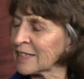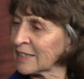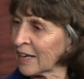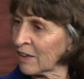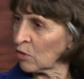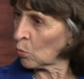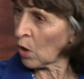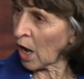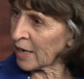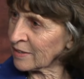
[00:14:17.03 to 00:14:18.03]
instead of the
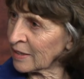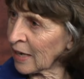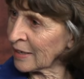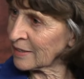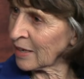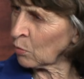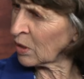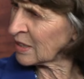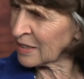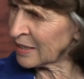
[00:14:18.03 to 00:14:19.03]
wise, and I'd say,
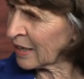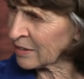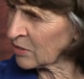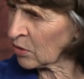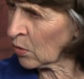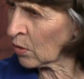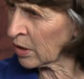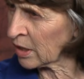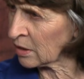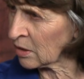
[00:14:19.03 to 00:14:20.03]
"What's the extra
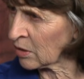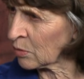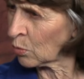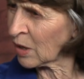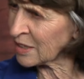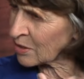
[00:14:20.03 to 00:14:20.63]
oil, Lord? What's